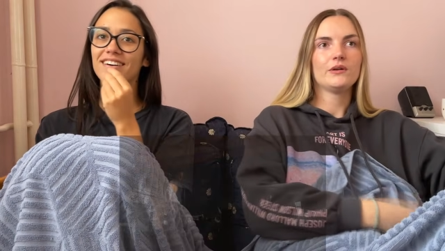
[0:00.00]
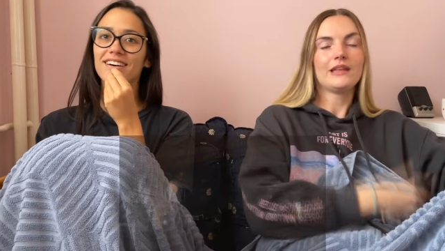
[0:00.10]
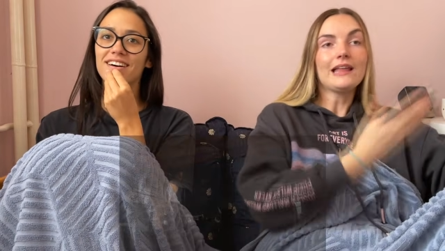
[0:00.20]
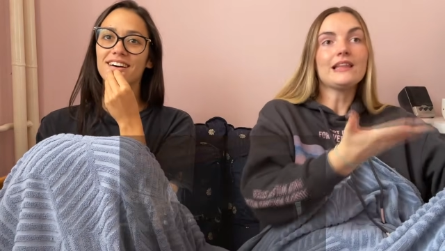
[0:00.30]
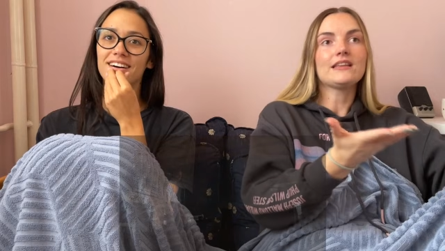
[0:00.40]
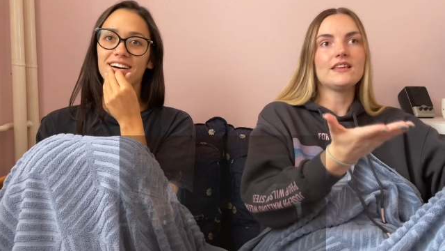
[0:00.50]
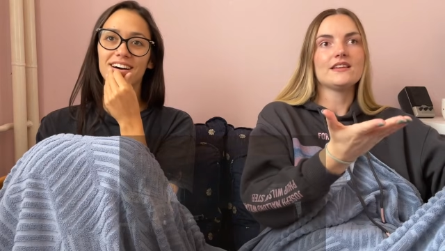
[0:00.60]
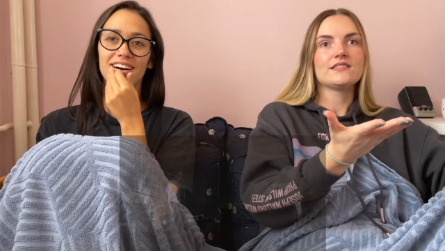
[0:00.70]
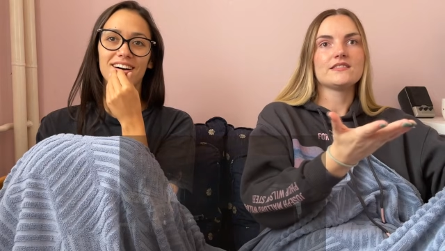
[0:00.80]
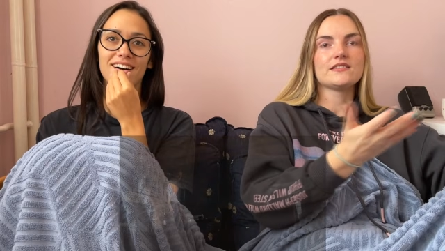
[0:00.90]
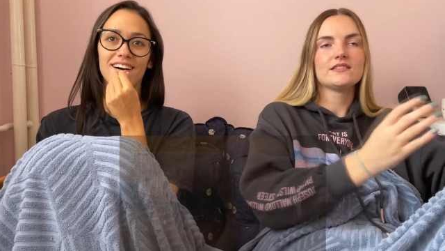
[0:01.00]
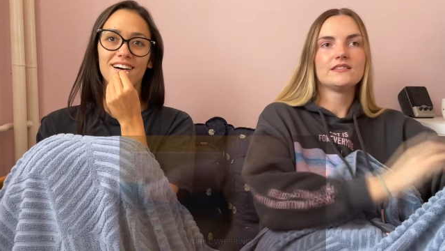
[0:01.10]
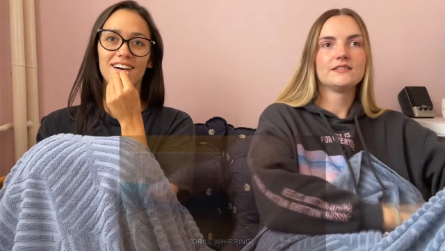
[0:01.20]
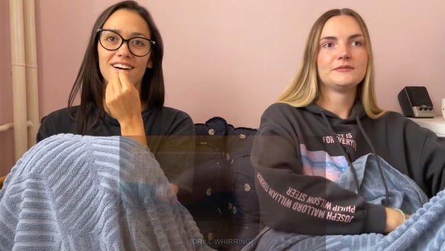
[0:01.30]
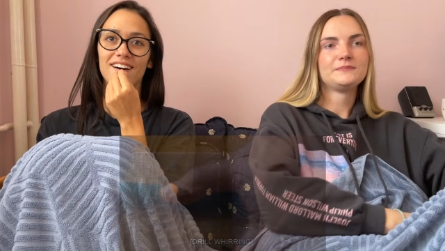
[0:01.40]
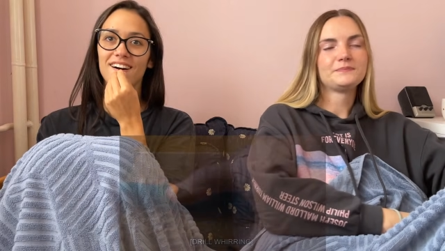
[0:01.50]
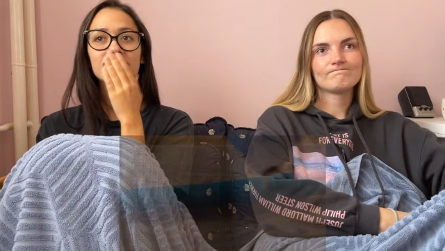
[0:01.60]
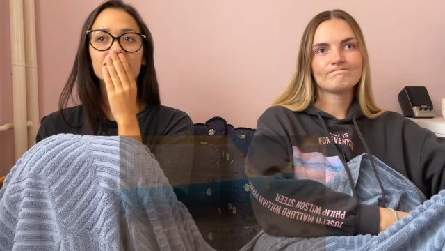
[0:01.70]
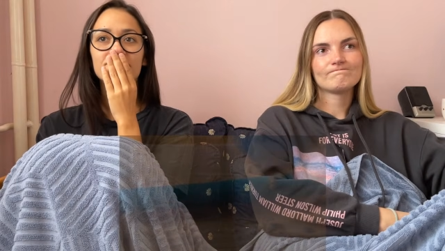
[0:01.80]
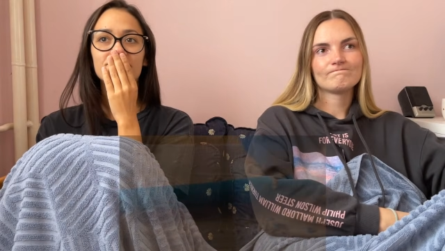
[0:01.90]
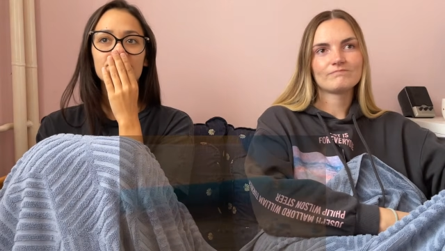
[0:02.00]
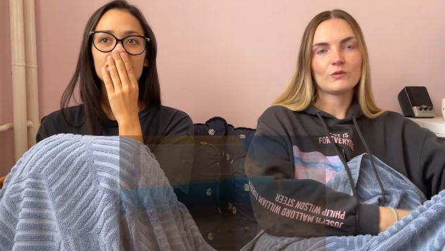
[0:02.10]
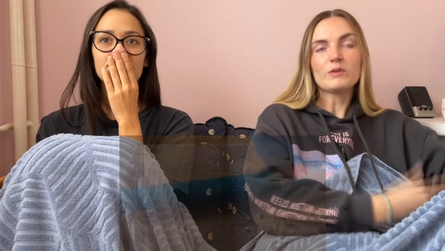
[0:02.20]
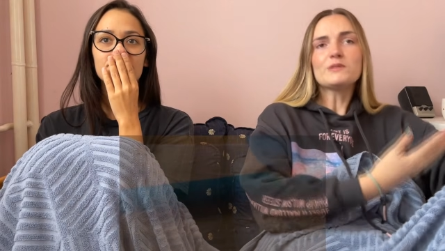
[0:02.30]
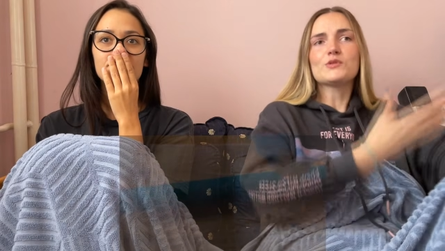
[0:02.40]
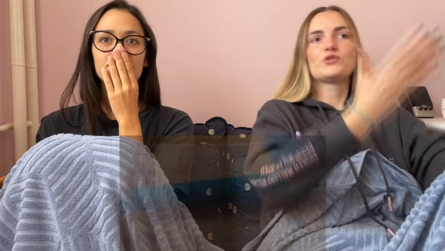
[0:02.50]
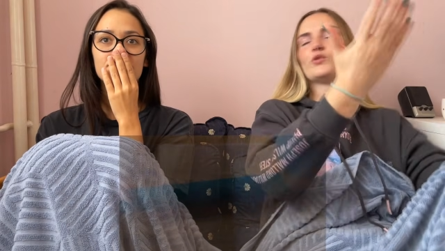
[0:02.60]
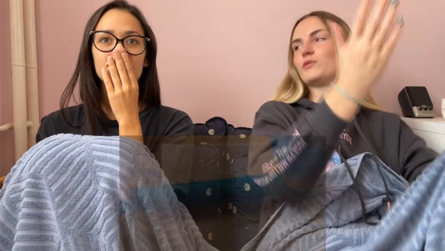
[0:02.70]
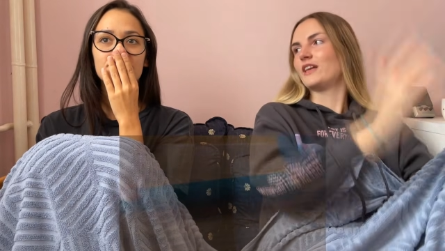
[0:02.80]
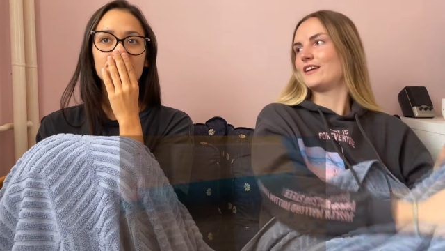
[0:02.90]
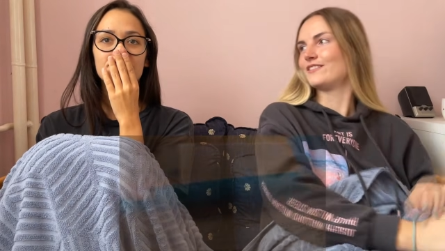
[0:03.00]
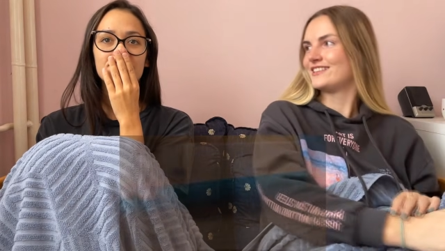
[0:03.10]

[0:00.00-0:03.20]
Speaker 1: Not like this. What am I supposed to do with any of